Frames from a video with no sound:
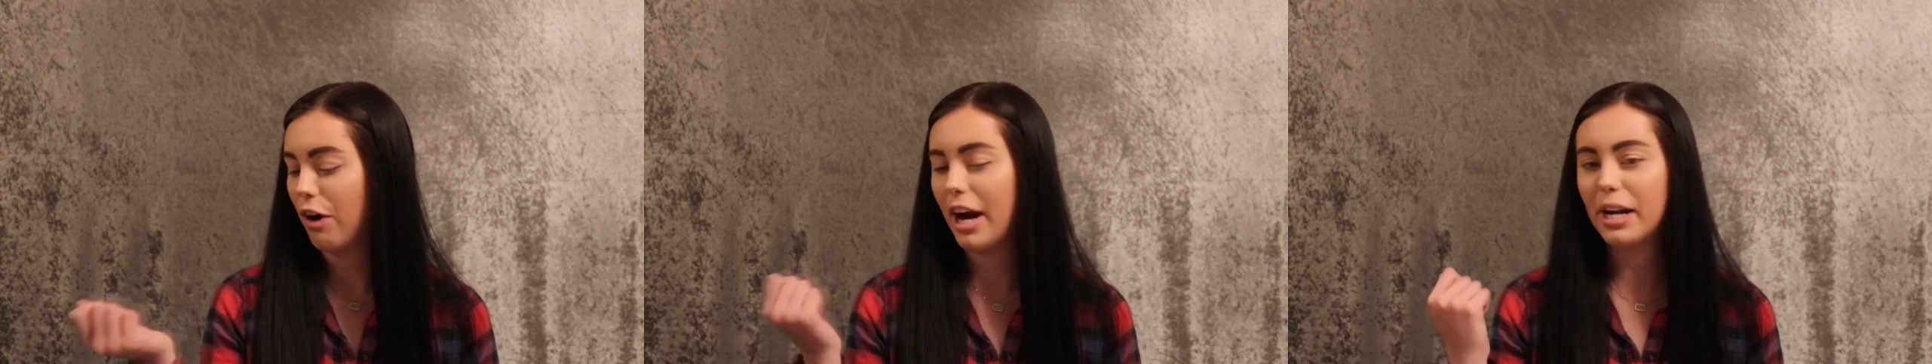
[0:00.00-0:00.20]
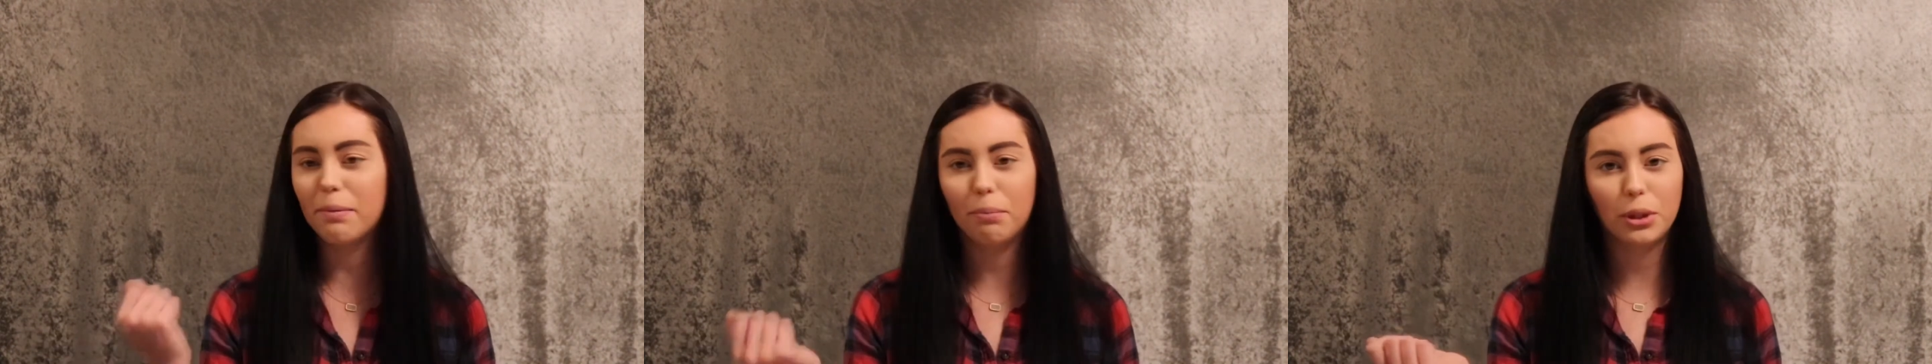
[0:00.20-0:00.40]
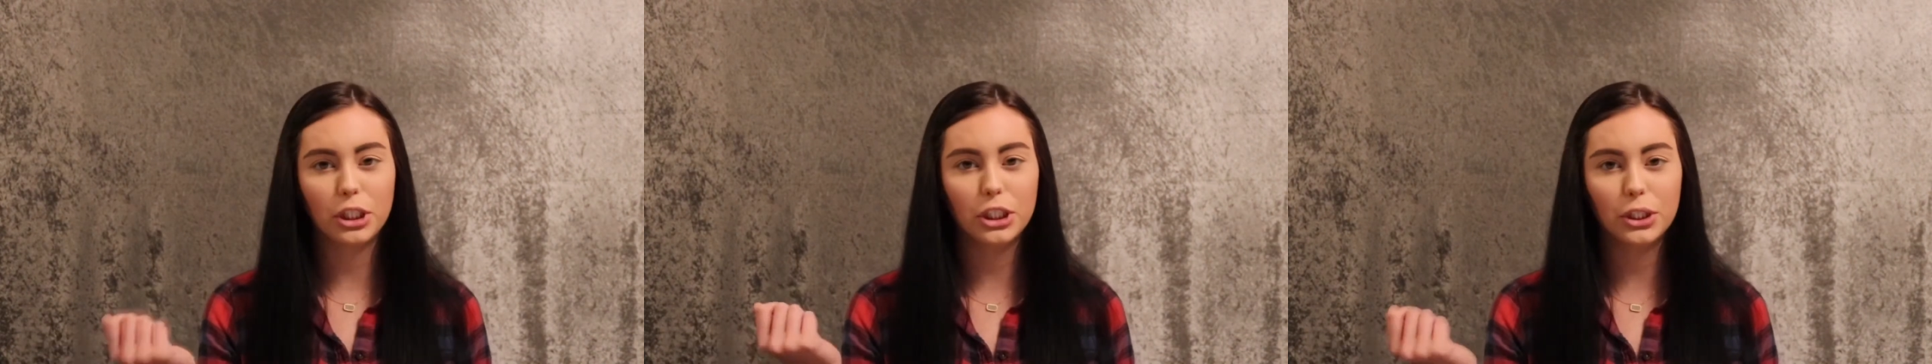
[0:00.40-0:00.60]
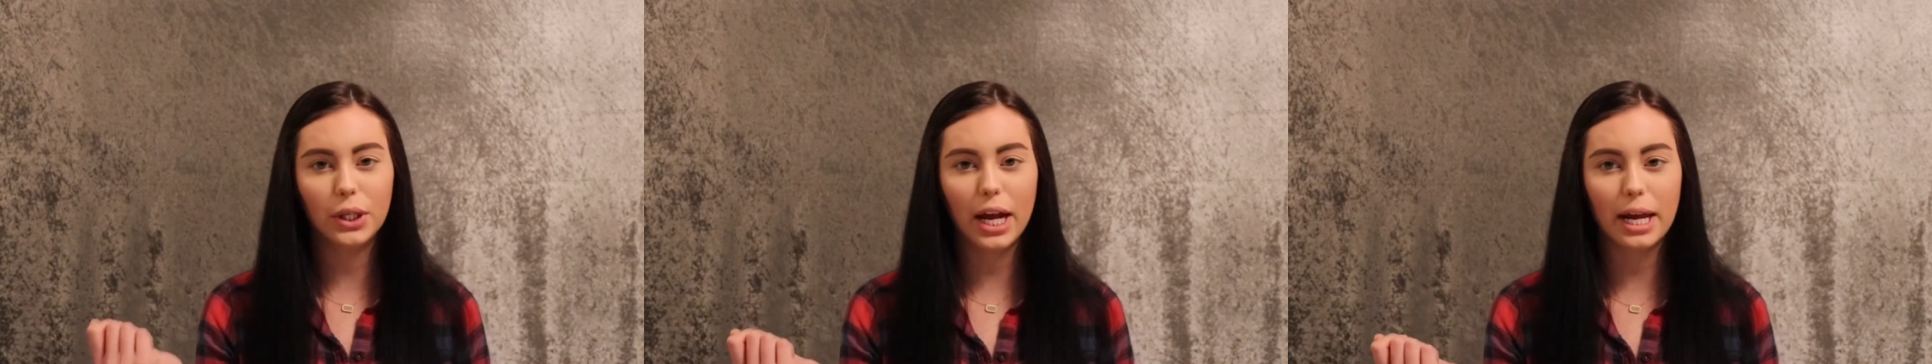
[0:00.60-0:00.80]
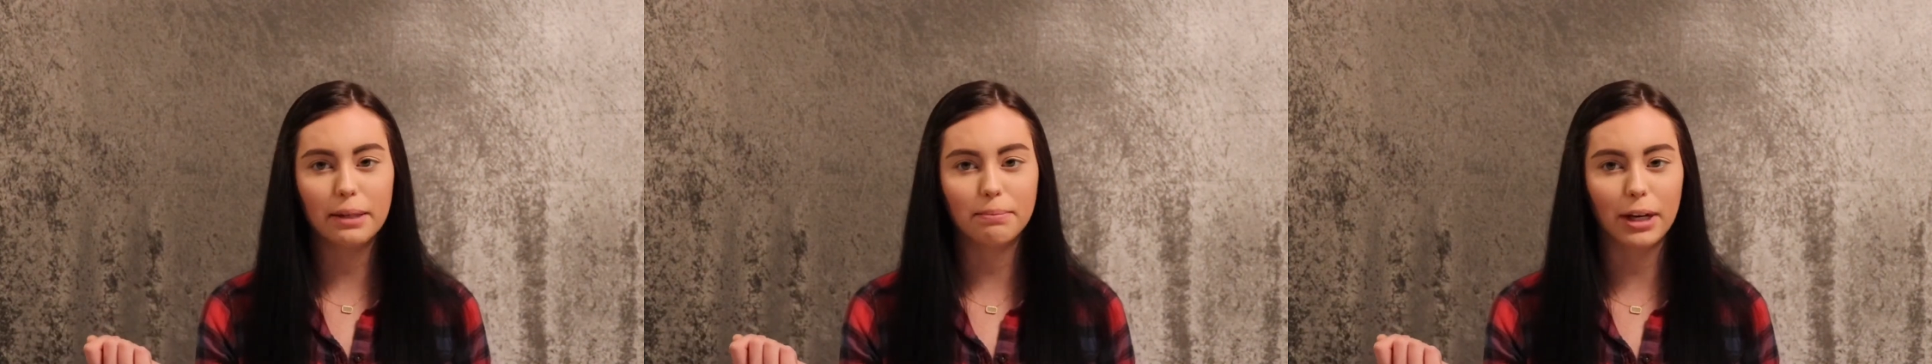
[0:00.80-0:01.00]
red and blue
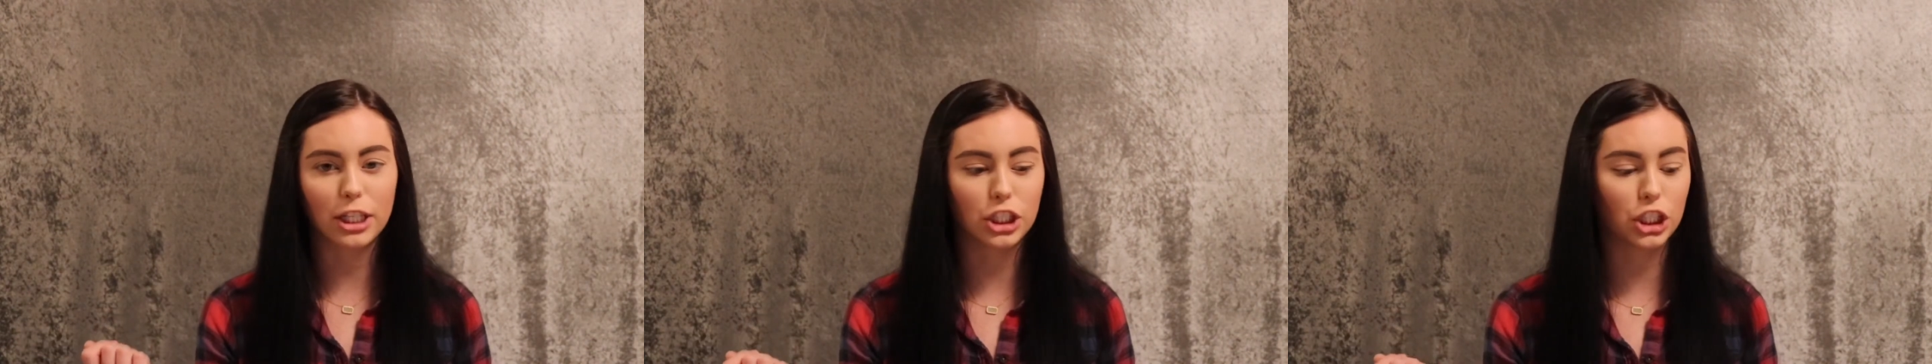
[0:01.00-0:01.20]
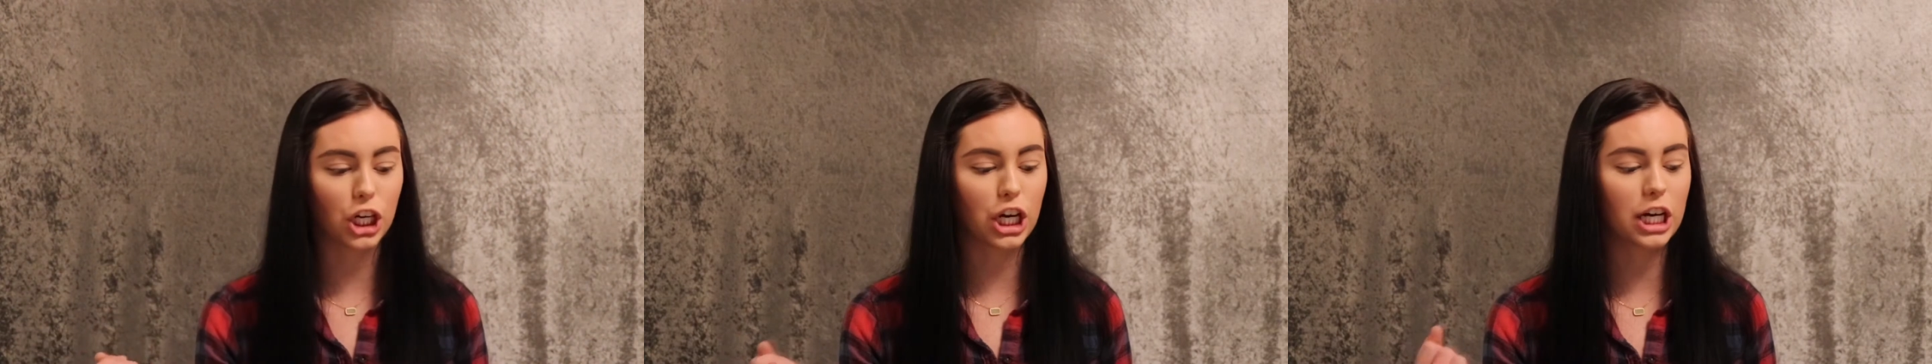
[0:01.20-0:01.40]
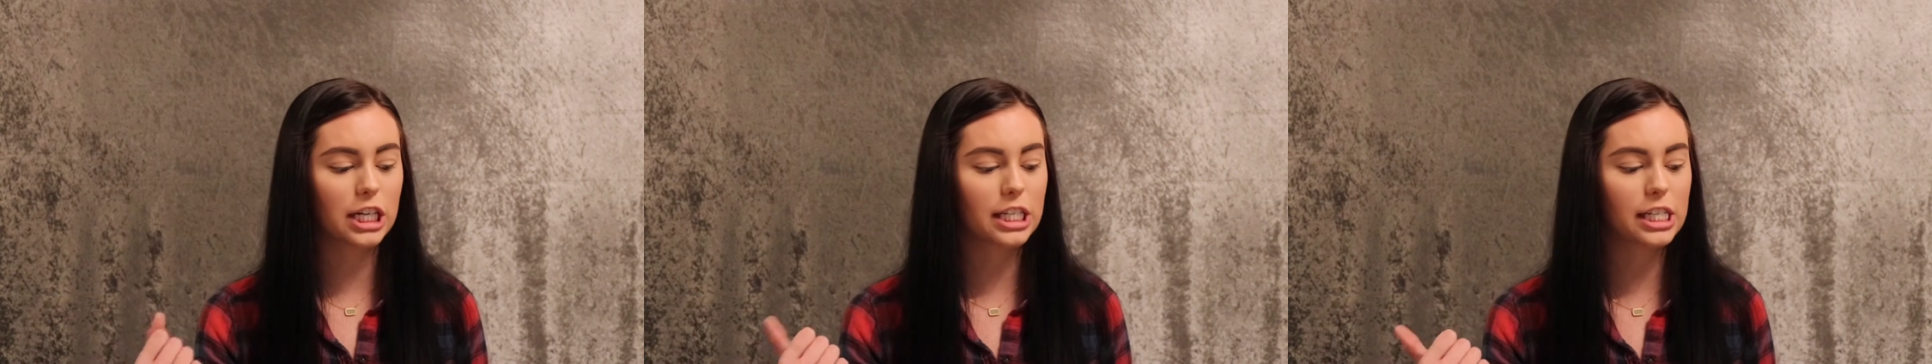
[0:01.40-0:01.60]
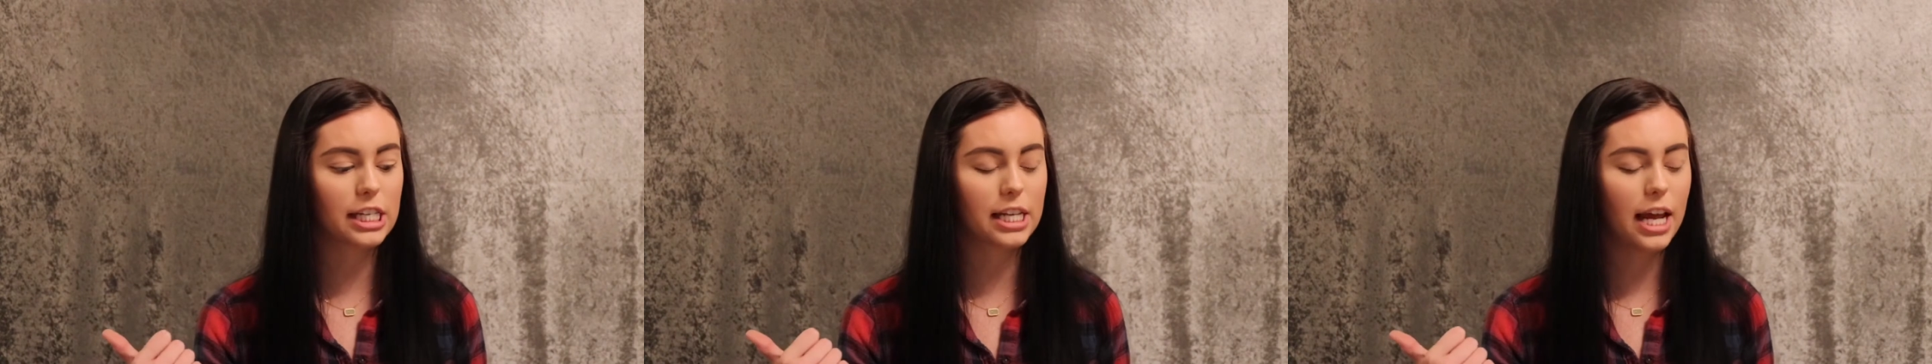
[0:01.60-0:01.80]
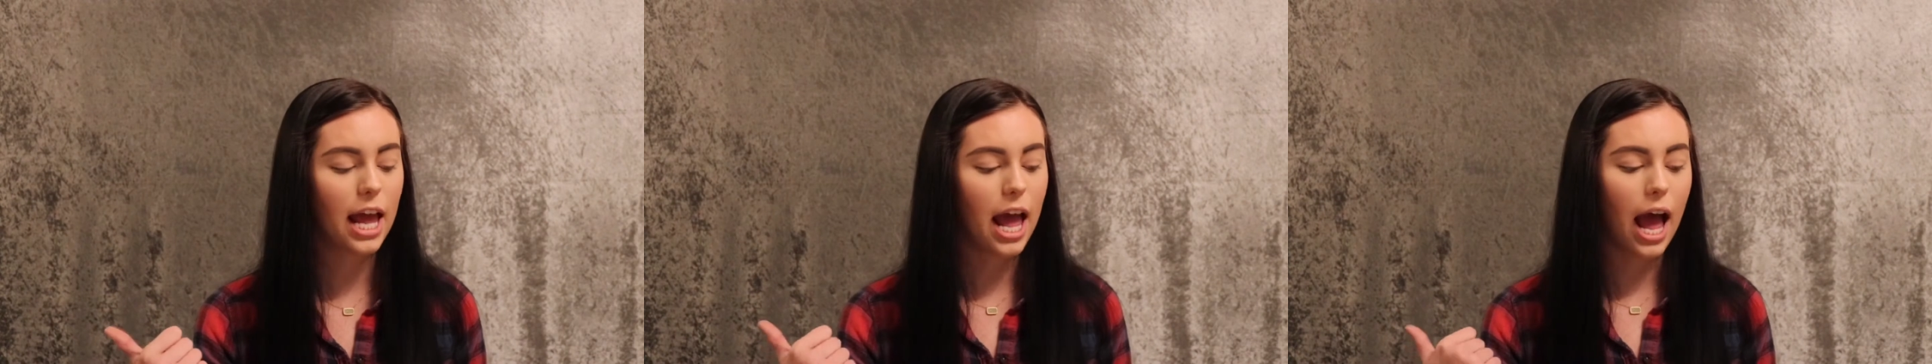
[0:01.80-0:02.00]
in my
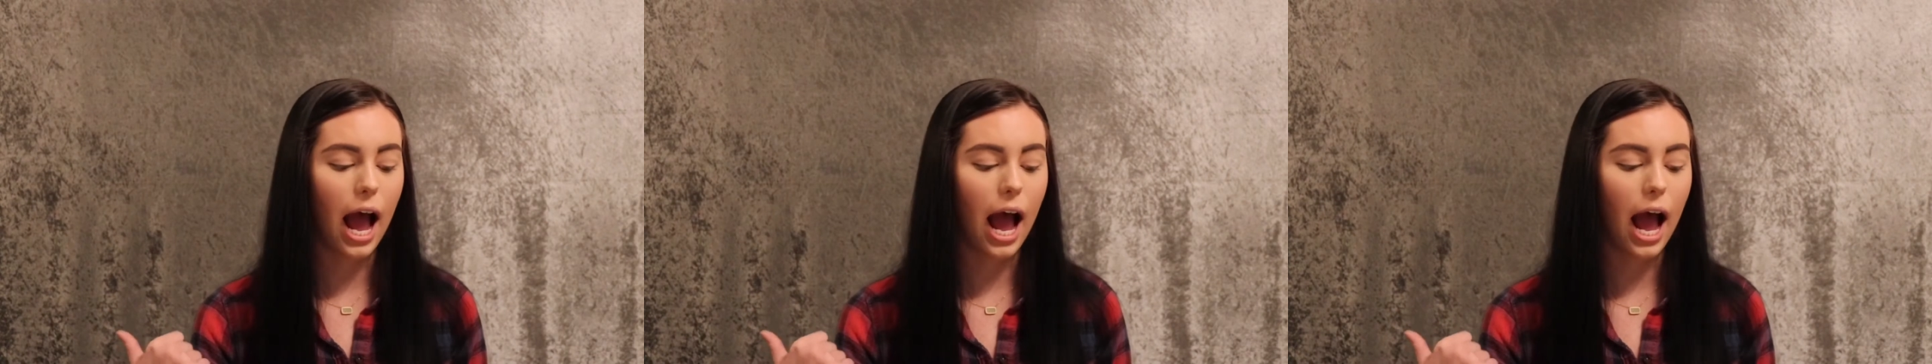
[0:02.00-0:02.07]
shirt,